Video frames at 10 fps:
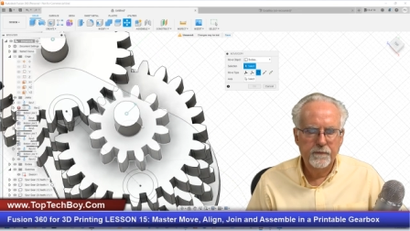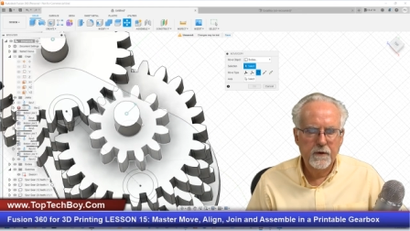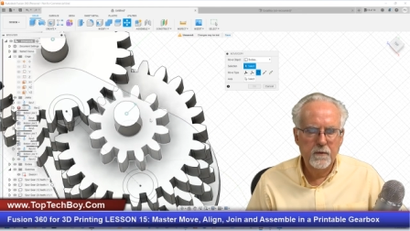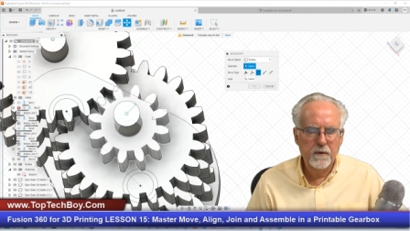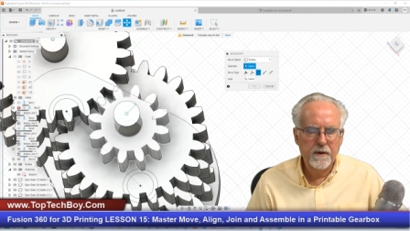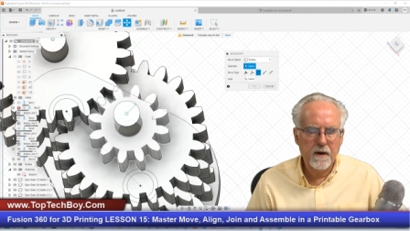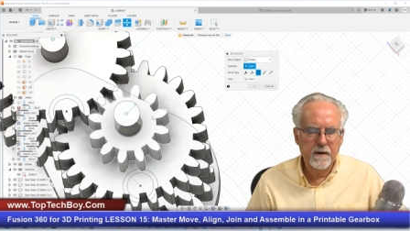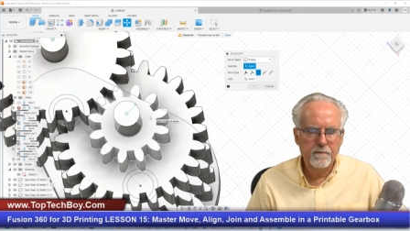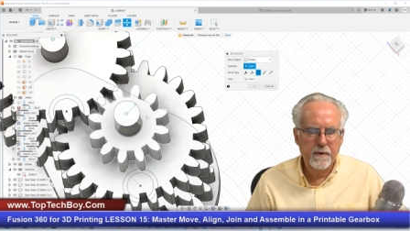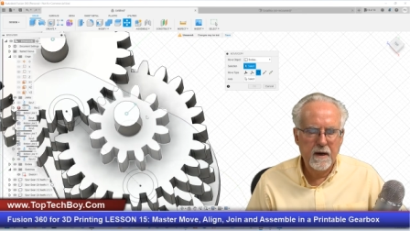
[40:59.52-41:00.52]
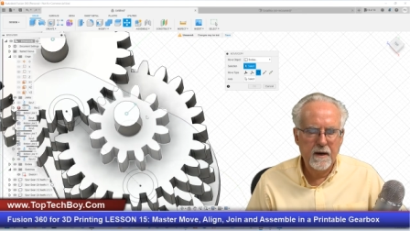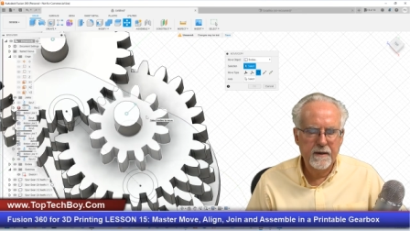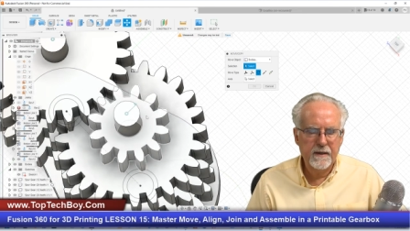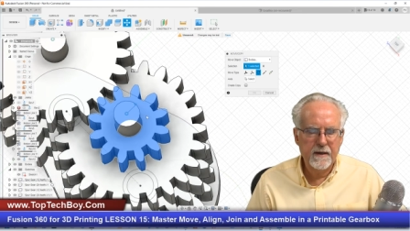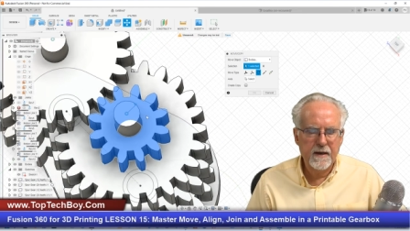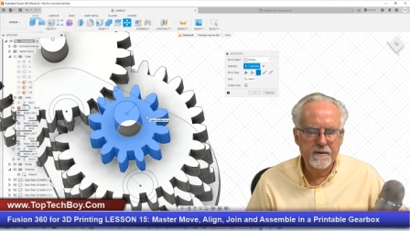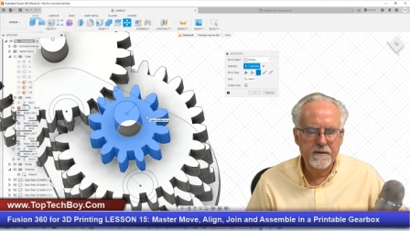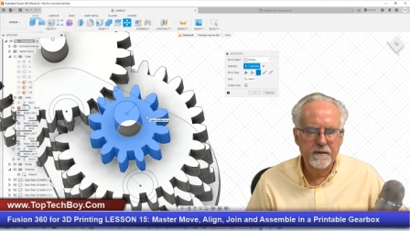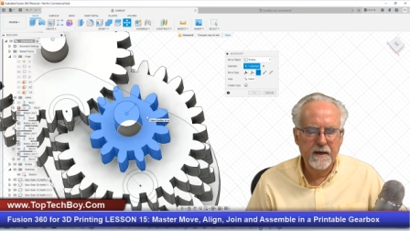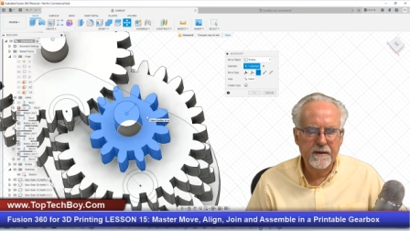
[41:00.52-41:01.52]
do it on a body. I'll
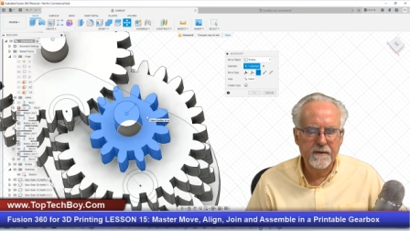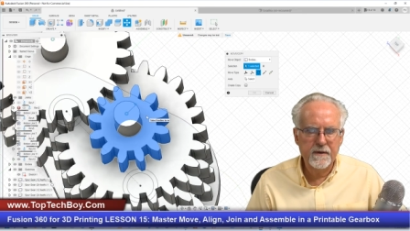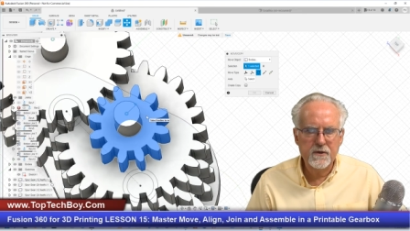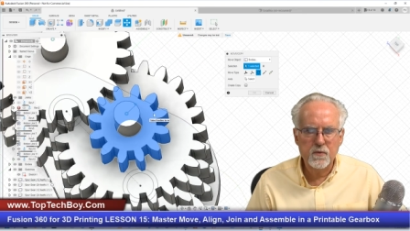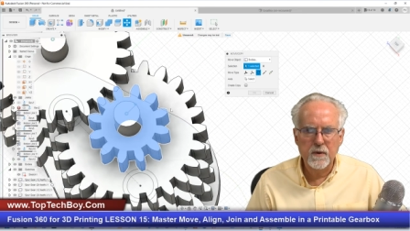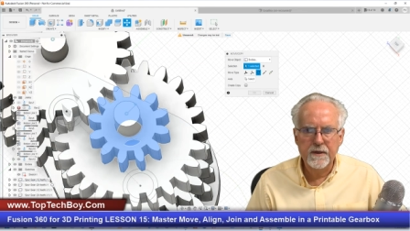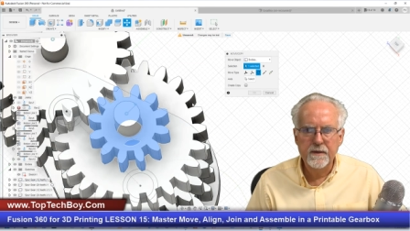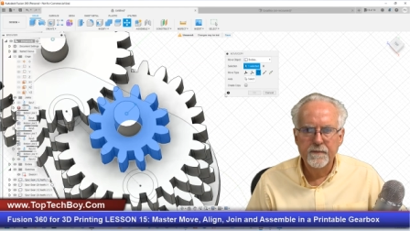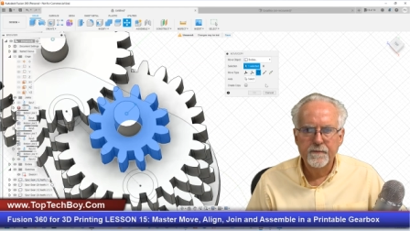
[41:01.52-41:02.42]
select this one